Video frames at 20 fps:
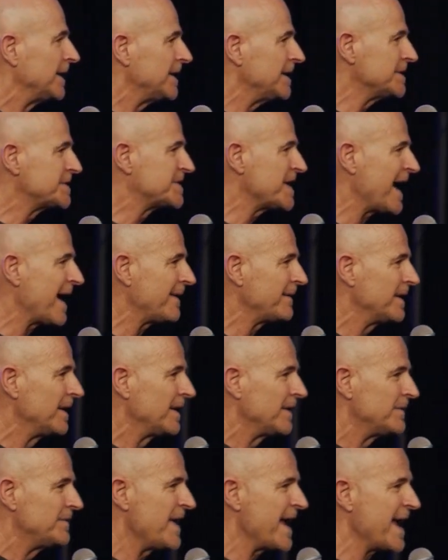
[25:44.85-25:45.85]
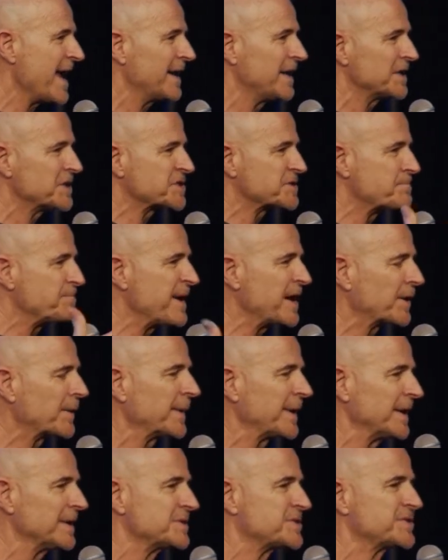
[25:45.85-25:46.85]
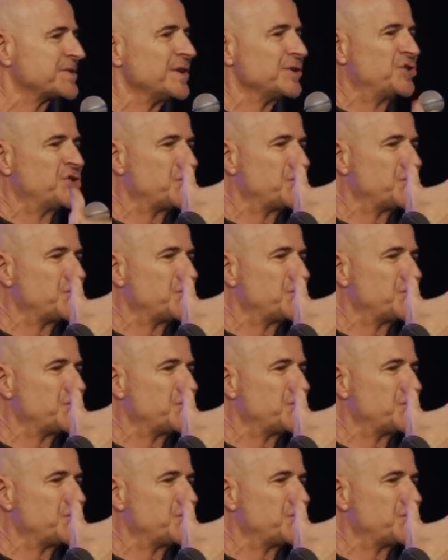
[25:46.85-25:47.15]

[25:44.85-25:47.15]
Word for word: is that they had experienced the